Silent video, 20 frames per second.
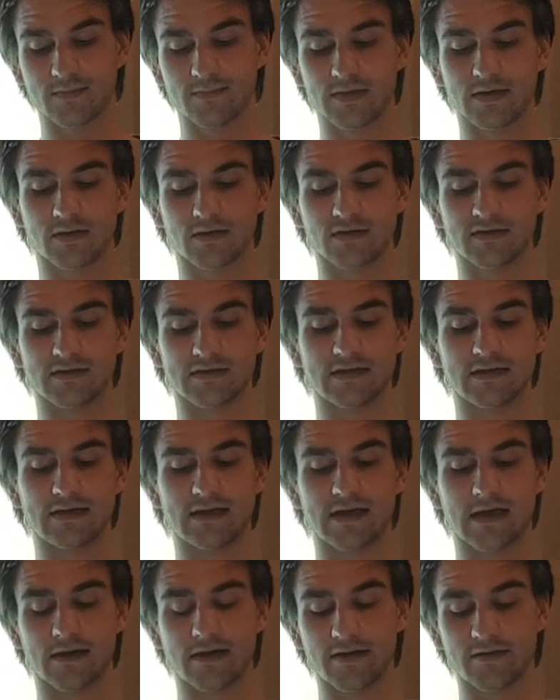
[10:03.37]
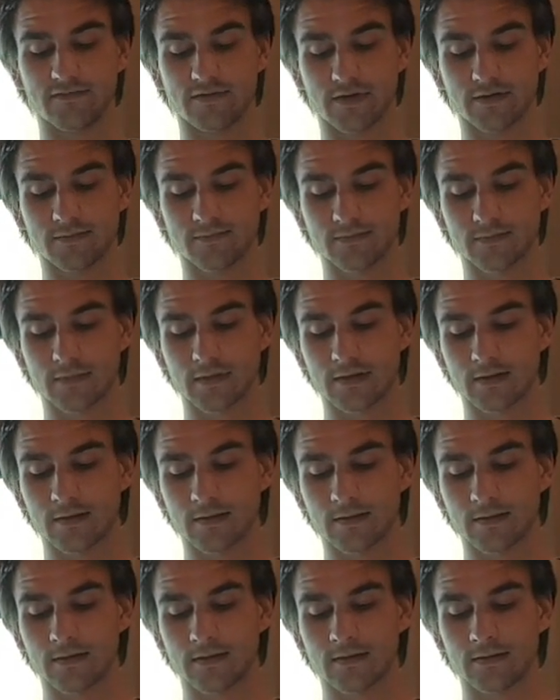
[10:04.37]
be considered. However,
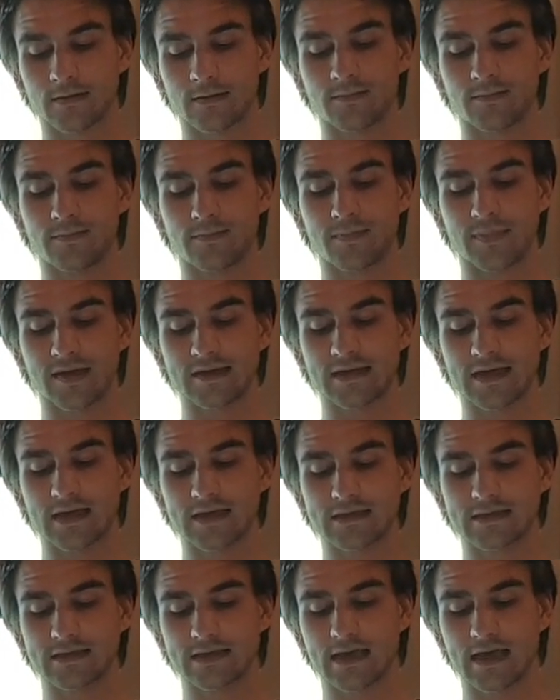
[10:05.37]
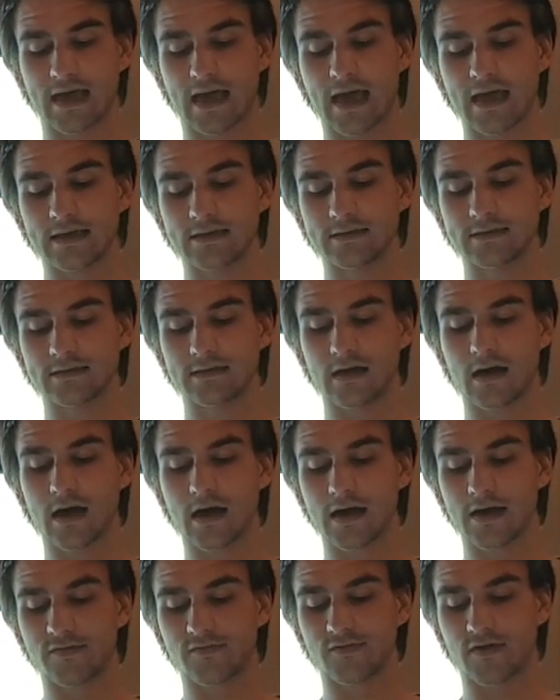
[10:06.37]
Pentax has
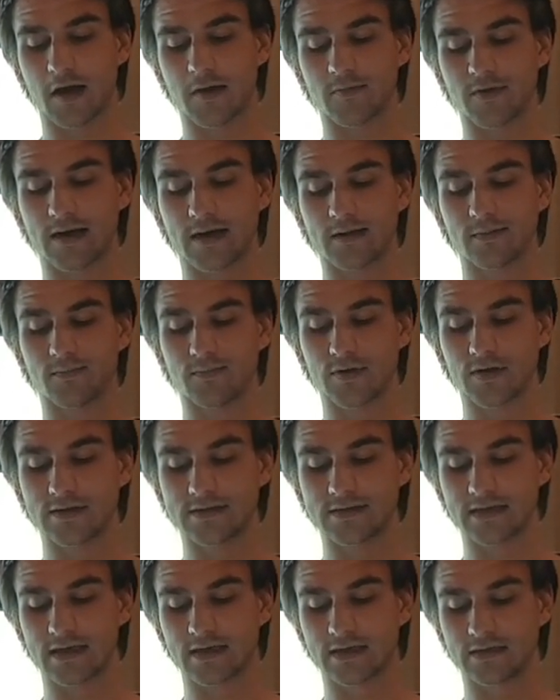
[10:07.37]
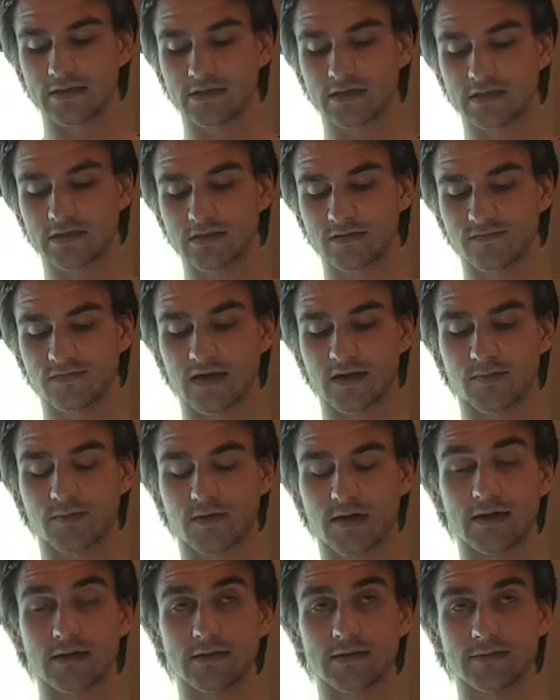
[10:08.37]
higher frame rate per second, justifying
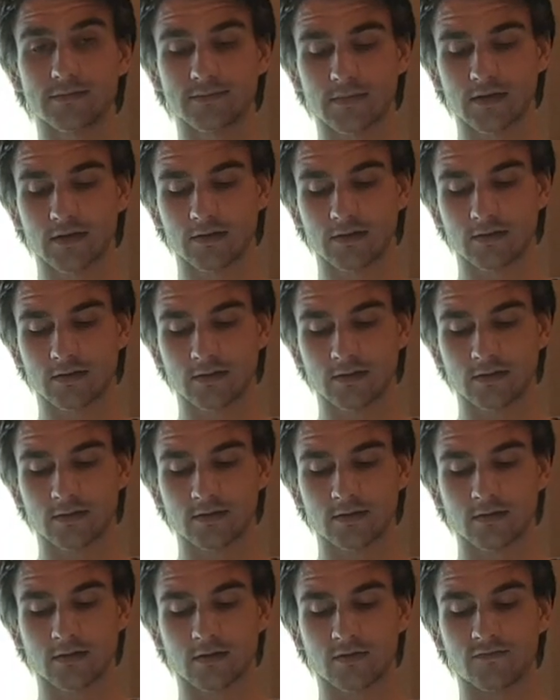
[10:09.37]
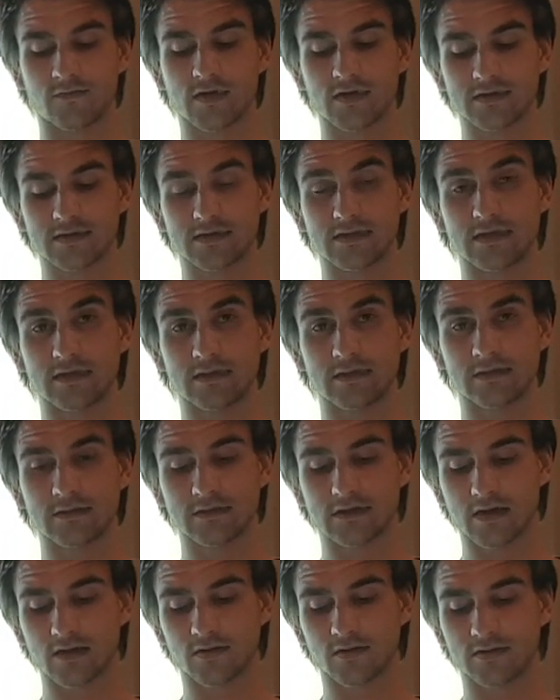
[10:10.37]
price. Conversely,
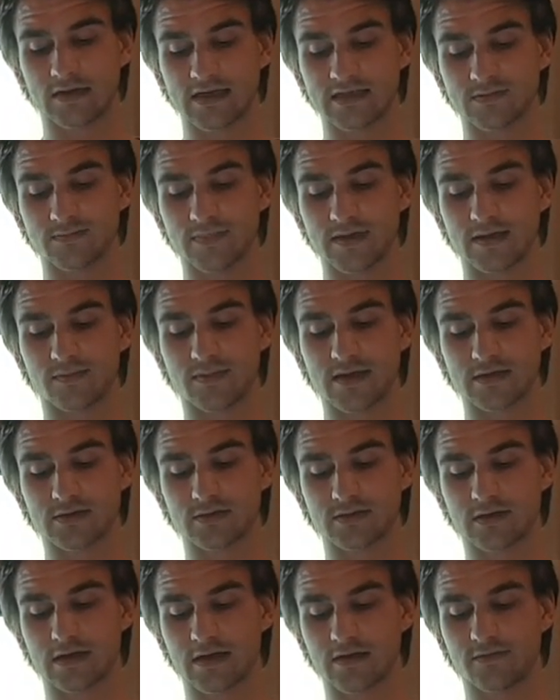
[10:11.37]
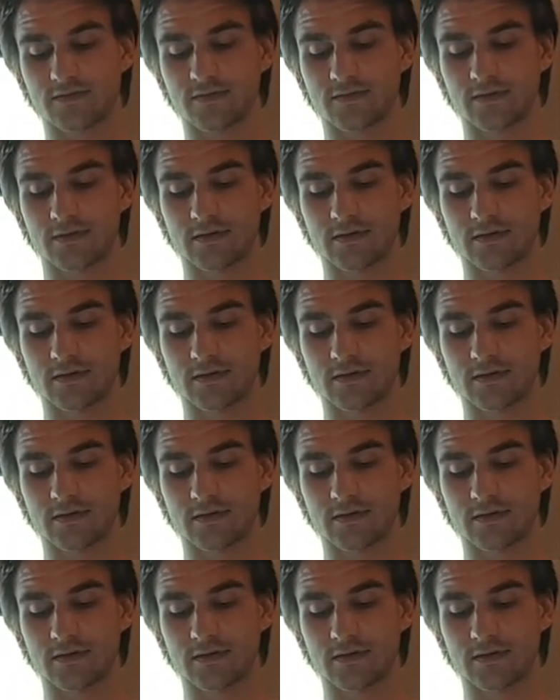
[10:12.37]
Nikon has better battery life